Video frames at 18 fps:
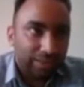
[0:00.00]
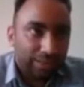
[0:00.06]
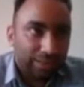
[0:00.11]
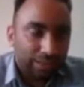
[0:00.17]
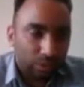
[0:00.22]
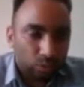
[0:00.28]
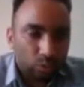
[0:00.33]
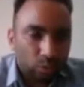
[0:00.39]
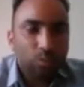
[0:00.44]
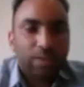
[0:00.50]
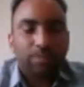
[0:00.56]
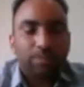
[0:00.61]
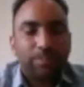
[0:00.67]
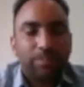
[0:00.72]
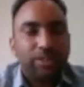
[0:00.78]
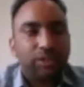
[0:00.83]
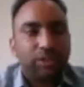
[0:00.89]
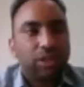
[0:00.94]
room
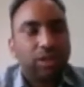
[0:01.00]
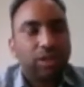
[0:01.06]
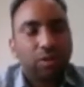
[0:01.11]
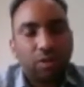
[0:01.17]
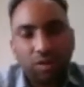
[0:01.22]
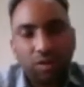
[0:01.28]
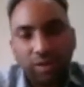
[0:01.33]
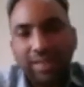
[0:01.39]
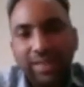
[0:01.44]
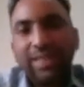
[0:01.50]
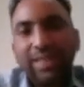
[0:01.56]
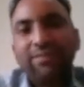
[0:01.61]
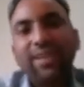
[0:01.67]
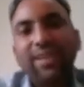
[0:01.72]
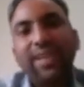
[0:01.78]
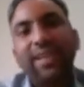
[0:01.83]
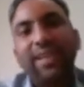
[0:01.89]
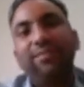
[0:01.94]
temperature or
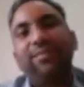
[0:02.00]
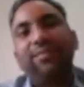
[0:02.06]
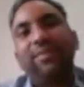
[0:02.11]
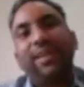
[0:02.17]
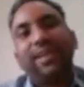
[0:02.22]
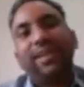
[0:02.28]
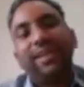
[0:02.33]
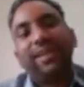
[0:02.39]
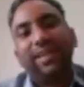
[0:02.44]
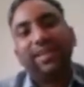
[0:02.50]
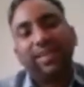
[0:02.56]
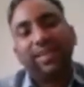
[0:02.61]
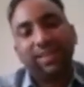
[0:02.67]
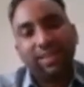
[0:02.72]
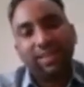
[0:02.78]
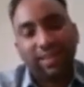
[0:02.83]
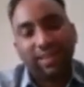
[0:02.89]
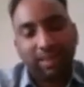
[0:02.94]
25 degrees
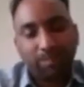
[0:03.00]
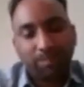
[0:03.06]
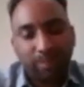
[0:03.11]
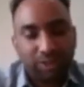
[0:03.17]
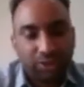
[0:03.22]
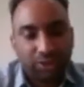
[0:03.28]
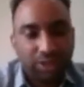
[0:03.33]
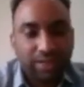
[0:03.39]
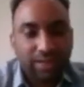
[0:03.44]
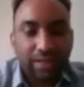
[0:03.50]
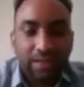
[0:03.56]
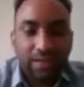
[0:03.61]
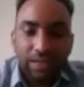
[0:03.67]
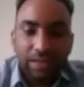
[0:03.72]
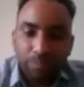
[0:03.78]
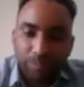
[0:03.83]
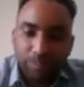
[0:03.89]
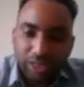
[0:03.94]
Celsius temperature,
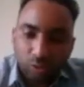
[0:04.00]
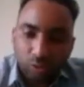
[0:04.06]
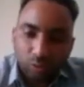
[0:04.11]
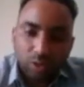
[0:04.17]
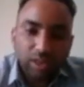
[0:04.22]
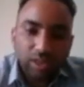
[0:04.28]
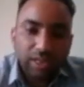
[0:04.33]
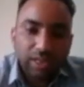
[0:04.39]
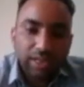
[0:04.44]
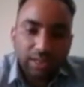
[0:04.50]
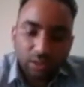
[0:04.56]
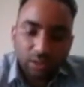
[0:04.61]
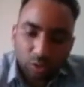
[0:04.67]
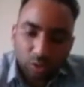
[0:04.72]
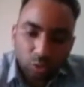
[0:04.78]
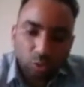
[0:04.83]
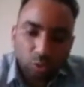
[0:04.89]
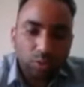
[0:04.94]
we should
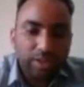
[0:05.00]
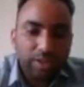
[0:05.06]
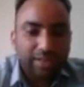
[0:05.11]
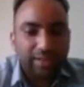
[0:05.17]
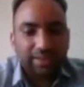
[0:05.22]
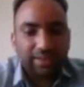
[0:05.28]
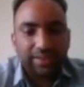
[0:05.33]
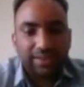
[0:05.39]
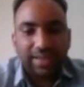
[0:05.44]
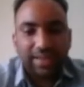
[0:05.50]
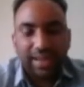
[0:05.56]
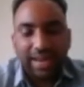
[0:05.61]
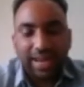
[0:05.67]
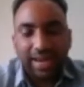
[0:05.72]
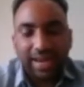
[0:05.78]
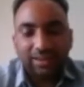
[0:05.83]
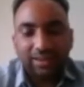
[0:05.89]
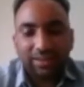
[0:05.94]
store it
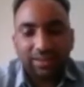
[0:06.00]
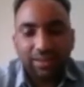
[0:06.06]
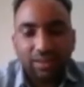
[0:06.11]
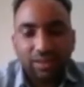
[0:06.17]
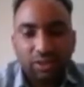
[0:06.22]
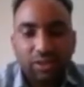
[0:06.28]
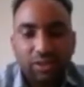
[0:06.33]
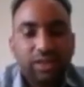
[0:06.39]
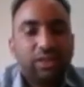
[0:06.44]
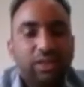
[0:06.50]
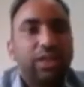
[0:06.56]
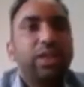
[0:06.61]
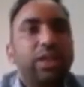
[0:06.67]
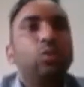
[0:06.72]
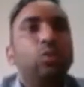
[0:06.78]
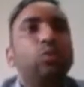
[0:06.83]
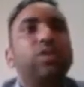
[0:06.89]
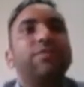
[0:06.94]
at 16 to
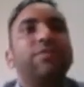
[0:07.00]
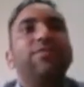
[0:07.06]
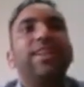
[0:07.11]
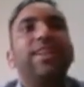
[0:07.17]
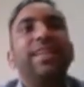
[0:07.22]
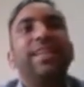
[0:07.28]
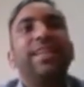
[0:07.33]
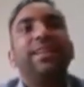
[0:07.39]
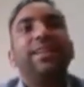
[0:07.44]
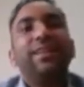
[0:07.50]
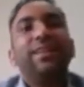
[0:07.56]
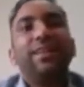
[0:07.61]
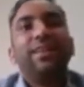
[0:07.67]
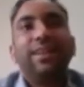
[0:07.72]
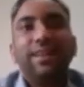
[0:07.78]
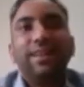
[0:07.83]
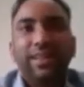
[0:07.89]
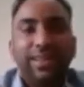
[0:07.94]
17
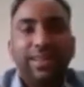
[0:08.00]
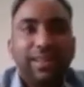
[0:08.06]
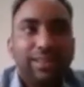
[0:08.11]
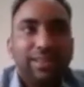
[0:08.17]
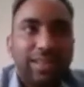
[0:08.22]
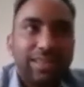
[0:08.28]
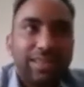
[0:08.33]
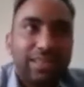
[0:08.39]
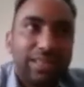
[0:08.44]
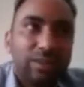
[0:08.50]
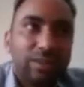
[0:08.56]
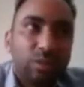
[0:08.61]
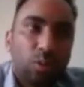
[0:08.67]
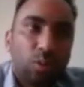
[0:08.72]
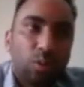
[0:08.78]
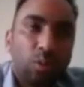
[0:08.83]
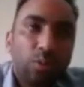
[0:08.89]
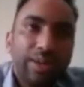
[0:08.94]
degrees Celsius.
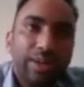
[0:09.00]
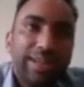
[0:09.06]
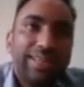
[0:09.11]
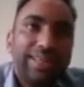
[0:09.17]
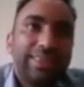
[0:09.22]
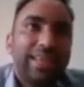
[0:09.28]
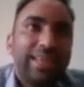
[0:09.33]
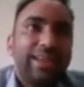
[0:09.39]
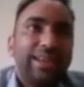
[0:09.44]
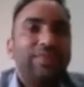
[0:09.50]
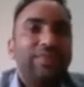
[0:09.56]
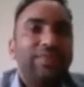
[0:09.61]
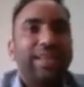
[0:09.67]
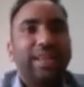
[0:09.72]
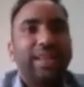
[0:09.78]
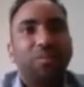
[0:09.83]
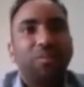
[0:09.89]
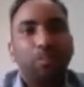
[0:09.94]
Only then we
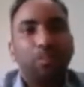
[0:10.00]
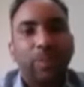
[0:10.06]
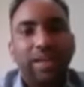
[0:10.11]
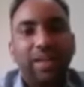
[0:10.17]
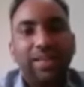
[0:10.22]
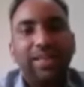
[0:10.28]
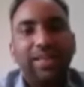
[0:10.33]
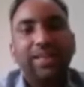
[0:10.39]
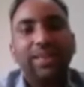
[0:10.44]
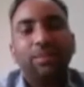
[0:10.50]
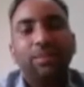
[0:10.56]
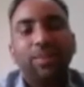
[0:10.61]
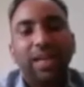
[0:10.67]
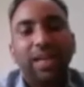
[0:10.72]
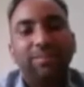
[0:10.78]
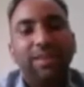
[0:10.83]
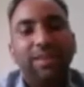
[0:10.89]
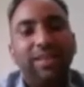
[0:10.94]
can maintain the
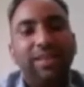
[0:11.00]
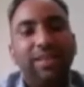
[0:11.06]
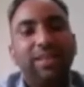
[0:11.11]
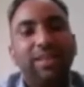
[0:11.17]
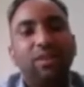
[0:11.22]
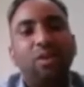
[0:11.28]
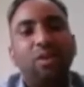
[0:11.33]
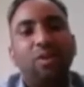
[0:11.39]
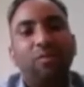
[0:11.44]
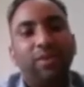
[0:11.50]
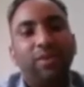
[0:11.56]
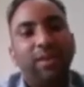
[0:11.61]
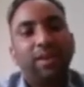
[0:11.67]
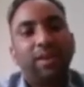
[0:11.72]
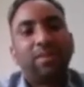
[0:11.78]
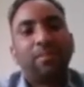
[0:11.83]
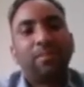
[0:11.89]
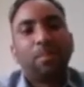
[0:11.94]
viability of
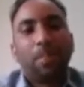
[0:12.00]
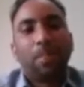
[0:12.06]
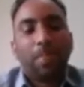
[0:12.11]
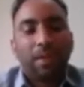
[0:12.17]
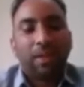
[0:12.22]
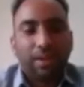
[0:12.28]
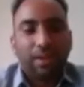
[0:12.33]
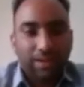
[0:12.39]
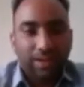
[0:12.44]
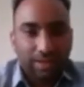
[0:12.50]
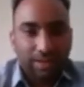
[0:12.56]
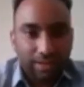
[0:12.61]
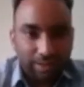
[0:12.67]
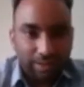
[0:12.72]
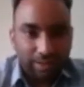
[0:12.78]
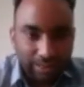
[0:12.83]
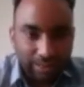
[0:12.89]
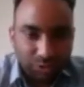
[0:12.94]
a
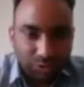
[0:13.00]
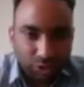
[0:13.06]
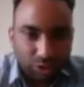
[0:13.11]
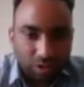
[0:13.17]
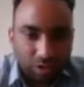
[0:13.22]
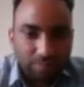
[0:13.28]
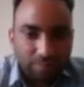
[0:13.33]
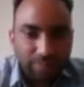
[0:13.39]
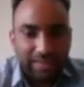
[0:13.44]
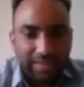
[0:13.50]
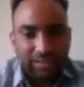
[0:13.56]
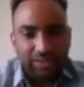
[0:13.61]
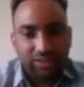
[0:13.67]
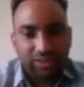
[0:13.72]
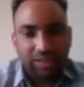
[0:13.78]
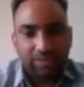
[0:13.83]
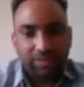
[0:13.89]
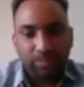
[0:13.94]
culture of
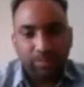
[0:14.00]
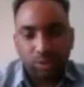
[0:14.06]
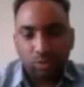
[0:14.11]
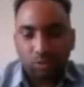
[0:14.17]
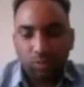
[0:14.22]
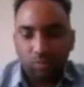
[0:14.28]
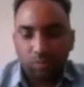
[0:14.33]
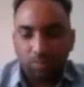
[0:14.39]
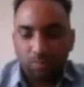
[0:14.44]
pedistra mushroom.